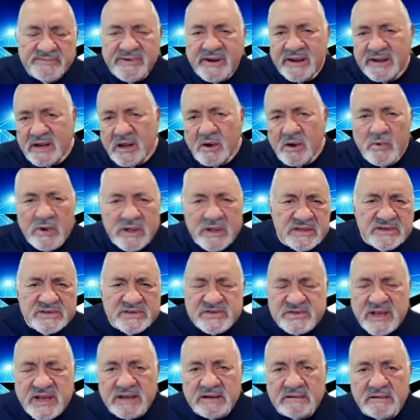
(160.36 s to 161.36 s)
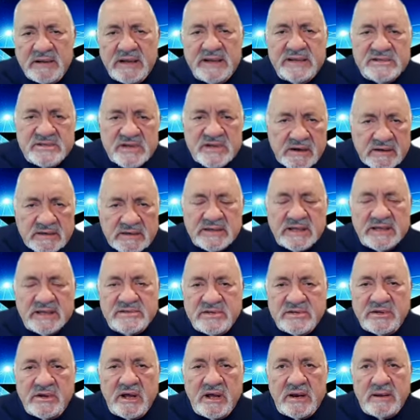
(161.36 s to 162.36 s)
out where the satellites are. It does
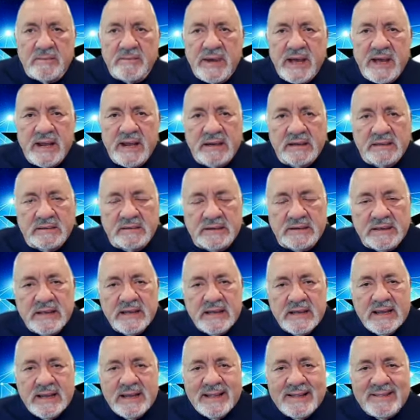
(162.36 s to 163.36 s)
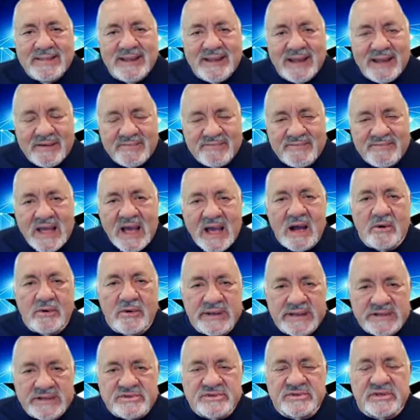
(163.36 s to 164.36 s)
it automatically. They have now
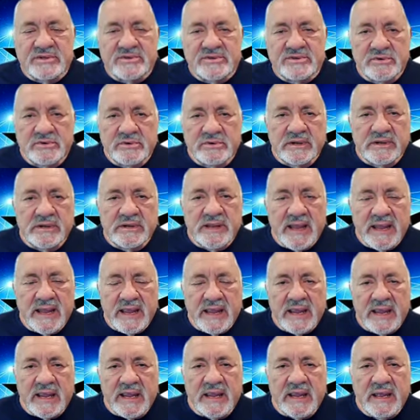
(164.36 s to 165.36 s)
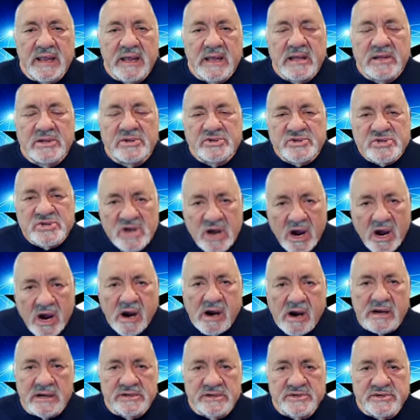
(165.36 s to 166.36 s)
instituted a
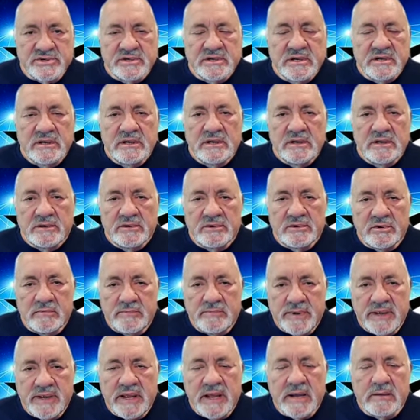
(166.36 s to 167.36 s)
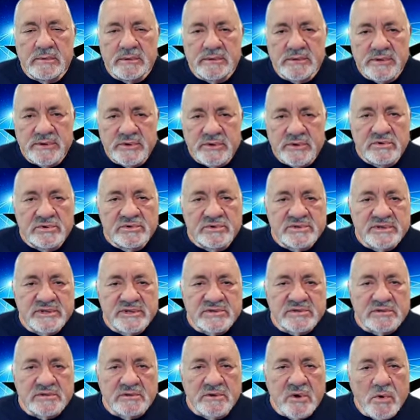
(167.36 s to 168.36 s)
charge to be able to use
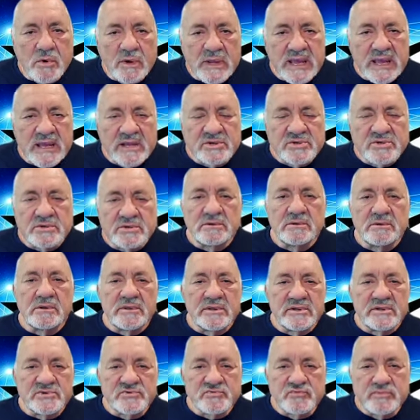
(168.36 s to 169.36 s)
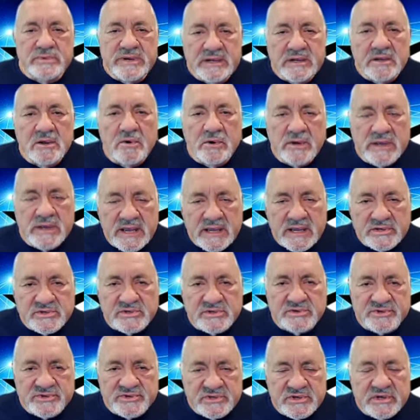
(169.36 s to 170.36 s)
this location or this
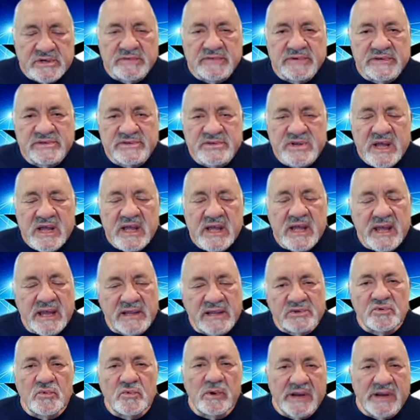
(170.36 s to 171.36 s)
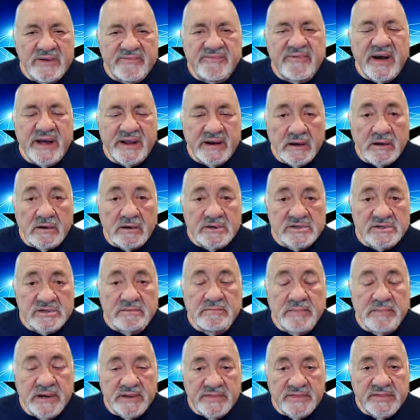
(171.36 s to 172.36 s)
relocation service at $25 a
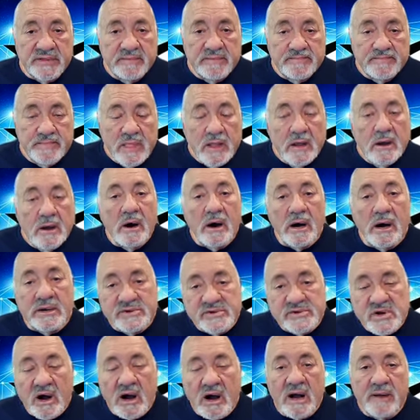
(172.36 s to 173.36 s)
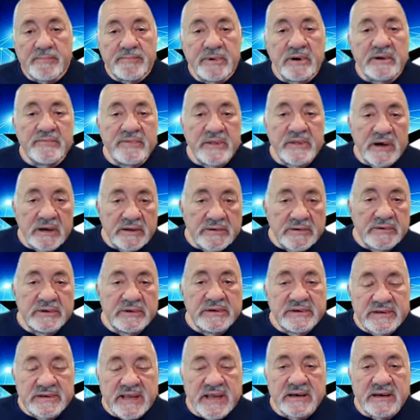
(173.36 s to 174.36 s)
month, on top of the
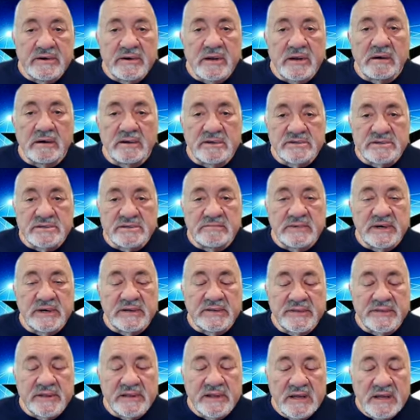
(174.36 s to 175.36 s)
$110 a month